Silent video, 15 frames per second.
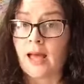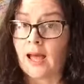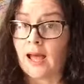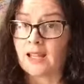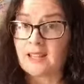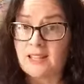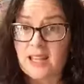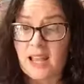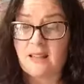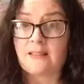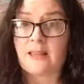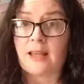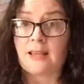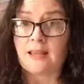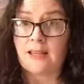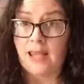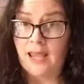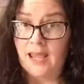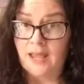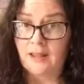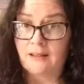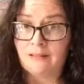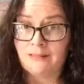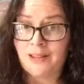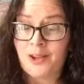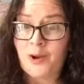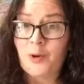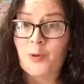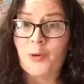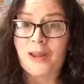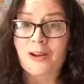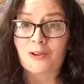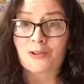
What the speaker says: And yet again, we